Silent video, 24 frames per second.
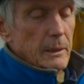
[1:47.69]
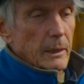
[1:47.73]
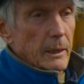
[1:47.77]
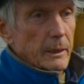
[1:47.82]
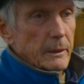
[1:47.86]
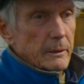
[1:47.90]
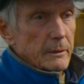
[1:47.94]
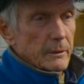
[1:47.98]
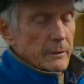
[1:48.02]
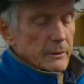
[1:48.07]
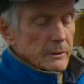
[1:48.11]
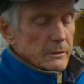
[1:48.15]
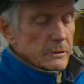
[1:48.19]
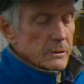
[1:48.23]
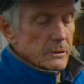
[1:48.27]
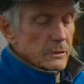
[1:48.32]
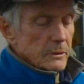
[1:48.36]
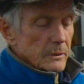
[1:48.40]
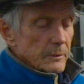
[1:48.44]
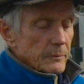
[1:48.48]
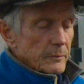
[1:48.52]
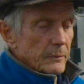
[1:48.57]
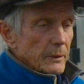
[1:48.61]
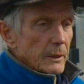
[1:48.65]
like
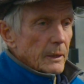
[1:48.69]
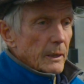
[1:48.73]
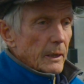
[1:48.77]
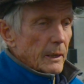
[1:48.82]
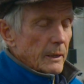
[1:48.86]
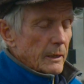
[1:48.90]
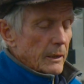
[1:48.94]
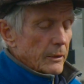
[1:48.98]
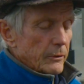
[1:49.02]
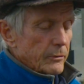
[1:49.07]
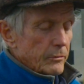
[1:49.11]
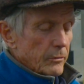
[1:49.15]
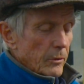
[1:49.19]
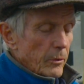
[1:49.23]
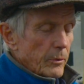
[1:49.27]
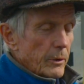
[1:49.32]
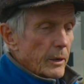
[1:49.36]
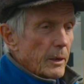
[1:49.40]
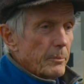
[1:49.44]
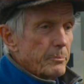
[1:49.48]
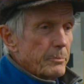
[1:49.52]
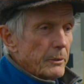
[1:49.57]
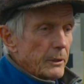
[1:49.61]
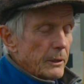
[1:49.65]
this and I'll throw
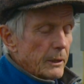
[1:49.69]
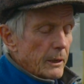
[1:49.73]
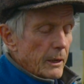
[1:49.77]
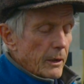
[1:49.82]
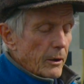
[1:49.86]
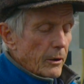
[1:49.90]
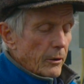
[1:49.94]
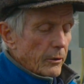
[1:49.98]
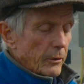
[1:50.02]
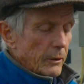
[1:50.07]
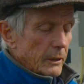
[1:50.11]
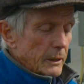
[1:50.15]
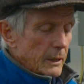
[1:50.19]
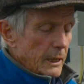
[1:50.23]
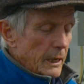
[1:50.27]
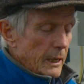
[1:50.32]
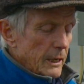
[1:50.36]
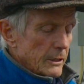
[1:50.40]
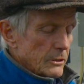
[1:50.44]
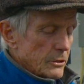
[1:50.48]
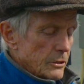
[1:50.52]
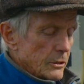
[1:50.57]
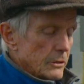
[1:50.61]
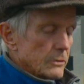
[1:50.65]
it up in the air and
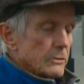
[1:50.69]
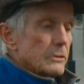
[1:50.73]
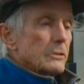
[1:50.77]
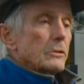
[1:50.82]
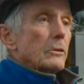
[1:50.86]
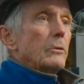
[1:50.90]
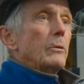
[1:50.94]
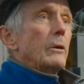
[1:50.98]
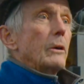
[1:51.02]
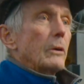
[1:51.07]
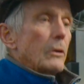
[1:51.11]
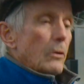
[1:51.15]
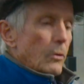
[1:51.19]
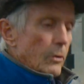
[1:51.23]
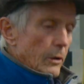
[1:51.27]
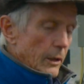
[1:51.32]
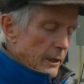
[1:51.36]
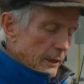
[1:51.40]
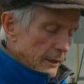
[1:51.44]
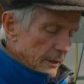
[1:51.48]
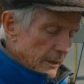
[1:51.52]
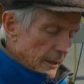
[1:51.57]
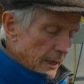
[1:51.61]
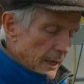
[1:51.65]
catch it. So I'll go
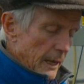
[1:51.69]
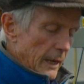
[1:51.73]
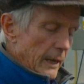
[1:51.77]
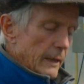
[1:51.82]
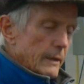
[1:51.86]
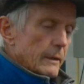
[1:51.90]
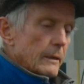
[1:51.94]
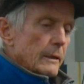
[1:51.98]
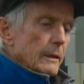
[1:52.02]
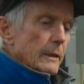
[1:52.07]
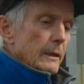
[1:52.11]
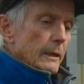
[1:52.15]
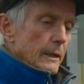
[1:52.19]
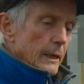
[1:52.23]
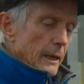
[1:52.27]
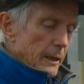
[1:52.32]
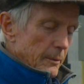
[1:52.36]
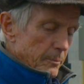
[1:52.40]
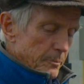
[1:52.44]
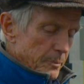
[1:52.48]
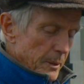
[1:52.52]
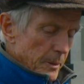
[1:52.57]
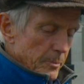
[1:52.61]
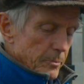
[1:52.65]
like that.
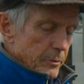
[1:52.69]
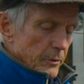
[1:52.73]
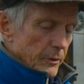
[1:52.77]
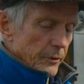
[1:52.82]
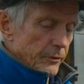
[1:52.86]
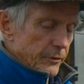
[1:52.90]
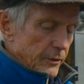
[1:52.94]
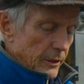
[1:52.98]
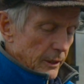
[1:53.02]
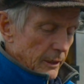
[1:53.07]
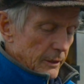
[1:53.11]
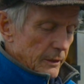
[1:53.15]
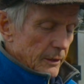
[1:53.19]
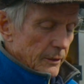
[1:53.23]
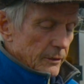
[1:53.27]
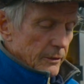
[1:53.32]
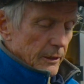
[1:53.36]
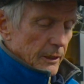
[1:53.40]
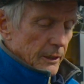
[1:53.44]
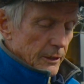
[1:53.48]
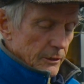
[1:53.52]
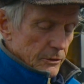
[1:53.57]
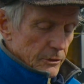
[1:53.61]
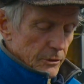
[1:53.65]
And people will think the
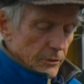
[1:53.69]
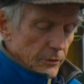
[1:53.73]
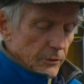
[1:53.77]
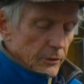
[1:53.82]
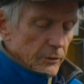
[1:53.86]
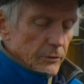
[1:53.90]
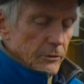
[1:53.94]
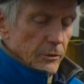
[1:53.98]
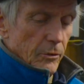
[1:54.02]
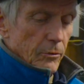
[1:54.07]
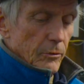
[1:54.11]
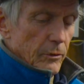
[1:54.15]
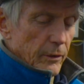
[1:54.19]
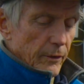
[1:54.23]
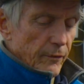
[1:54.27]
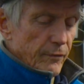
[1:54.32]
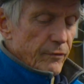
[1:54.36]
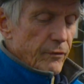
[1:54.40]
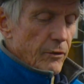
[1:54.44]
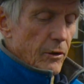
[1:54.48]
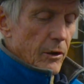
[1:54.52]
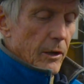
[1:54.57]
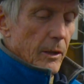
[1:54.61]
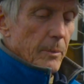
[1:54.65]
thing is going to totally
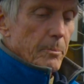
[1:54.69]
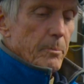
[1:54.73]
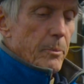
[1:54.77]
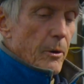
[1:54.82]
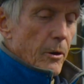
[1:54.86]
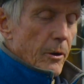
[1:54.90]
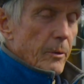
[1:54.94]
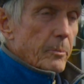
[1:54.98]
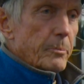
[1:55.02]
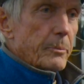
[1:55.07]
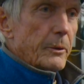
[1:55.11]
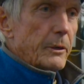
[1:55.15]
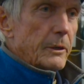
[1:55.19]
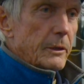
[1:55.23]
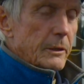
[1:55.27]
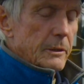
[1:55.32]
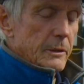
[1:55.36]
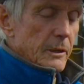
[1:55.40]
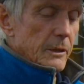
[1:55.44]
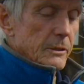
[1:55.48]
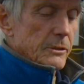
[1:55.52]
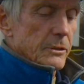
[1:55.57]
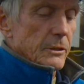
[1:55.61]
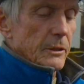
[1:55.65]
fall apart, but it
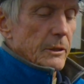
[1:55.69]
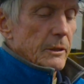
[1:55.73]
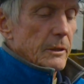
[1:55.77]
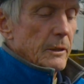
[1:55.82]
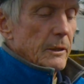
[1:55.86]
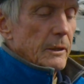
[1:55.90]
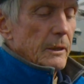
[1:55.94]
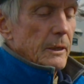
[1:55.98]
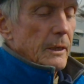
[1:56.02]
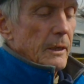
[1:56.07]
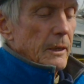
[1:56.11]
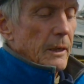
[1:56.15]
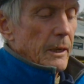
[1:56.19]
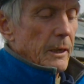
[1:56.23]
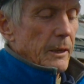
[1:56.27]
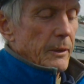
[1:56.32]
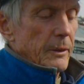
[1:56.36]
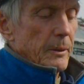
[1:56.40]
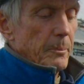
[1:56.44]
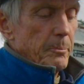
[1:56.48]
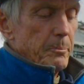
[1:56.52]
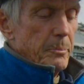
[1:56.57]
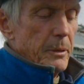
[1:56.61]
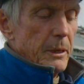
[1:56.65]
doesn't.
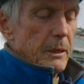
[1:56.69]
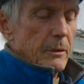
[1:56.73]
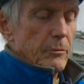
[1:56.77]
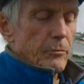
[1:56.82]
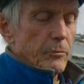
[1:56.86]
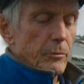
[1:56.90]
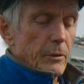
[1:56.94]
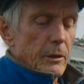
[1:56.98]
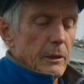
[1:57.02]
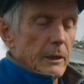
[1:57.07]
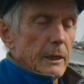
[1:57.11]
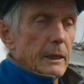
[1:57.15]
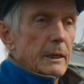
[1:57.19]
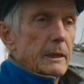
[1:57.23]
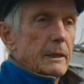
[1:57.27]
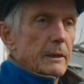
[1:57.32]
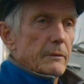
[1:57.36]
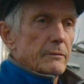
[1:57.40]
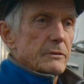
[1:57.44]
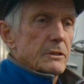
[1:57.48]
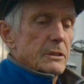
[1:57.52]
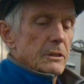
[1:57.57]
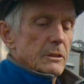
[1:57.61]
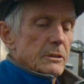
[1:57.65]
The peat really
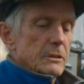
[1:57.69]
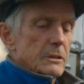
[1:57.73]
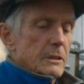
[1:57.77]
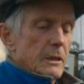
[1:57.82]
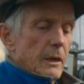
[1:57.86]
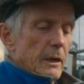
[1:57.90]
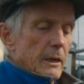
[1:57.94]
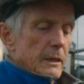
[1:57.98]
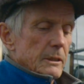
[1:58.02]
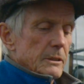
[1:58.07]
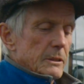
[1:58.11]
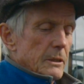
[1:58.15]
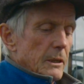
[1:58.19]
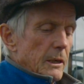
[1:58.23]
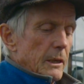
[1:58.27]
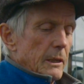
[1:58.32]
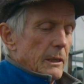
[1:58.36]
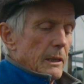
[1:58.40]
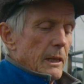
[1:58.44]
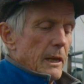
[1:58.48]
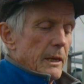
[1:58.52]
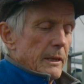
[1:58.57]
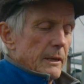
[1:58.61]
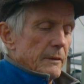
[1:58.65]
gives these guys a
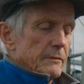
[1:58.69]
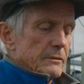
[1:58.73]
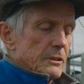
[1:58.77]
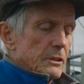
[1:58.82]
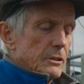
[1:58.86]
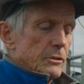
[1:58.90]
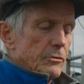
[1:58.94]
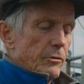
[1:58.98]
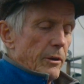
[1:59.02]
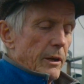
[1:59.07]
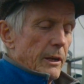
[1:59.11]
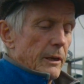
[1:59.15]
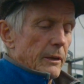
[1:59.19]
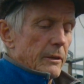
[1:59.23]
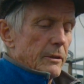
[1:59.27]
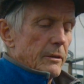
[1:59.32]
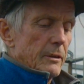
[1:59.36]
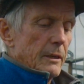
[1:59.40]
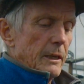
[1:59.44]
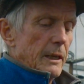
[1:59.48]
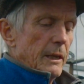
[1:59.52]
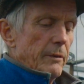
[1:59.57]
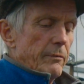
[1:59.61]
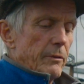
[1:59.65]
lot of
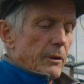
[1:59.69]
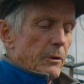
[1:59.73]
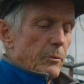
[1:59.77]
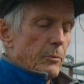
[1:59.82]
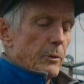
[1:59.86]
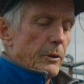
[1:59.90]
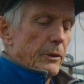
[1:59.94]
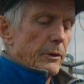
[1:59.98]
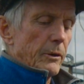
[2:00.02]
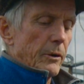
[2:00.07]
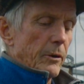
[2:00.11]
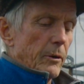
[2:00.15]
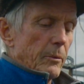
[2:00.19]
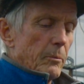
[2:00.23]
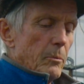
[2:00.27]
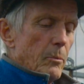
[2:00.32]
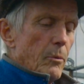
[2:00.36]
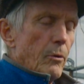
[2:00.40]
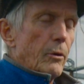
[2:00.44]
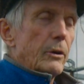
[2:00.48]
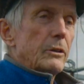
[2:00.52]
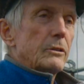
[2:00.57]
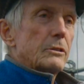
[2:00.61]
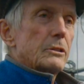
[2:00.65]
strength, even when they're
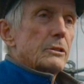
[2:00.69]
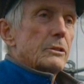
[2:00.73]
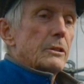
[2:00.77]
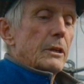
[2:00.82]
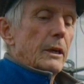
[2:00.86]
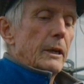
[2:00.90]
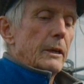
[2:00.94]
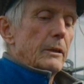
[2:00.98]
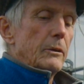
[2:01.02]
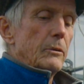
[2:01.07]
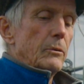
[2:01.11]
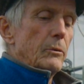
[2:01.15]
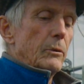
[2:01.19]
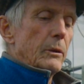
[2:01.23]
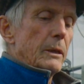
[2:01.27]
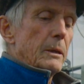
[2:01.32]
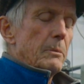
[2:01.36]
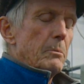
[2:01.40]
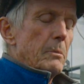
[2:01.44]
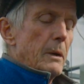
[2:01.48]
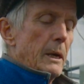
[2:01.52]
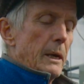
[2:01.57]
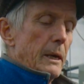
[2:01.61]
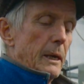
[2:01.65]
moist and
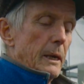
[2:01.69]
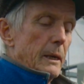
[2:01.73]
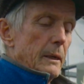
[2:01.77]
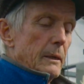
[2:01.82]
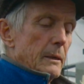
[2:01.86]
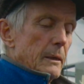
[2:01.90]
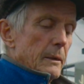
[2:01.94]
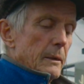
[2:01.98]
newly made.